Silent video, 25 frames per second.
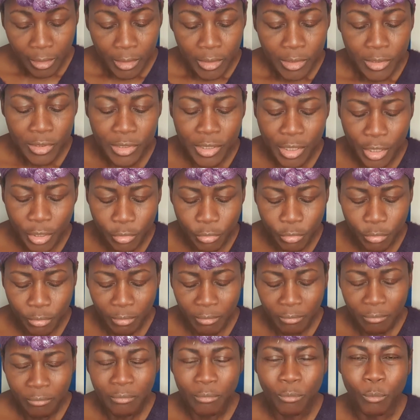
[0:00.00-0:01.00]
So
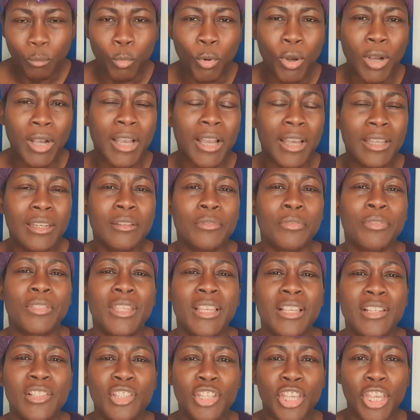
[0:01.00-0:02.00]
what kind of
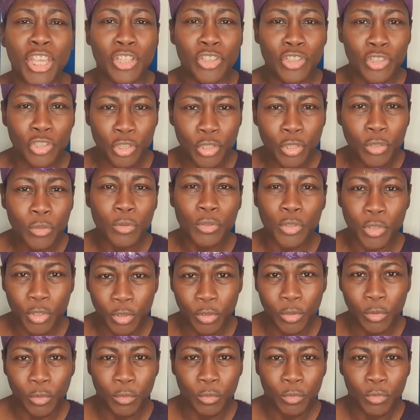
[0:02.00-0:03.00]
things can you
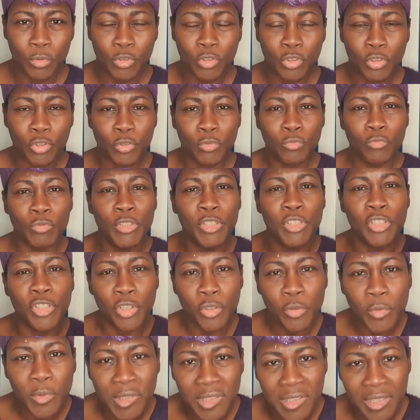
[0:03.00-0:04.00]
do to reduce